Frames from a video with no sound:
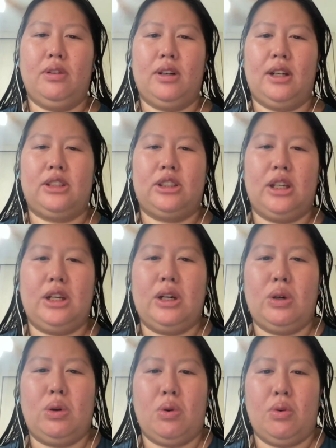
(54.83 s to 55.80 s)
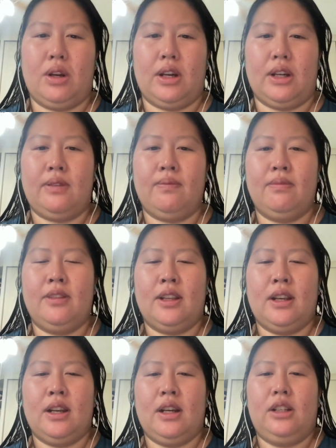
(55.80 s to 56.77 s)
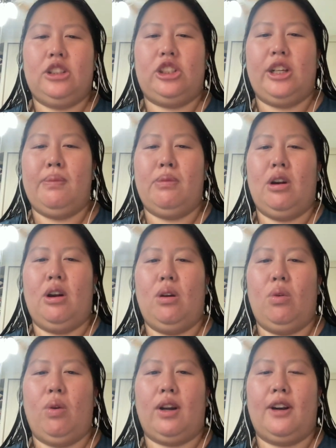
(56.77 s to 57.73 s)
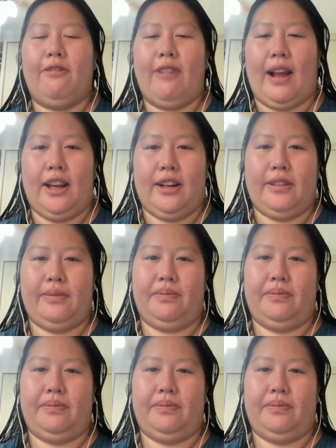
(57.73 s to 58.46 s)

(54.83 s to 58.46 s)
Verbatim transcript: casino owner Chip Rockefeller.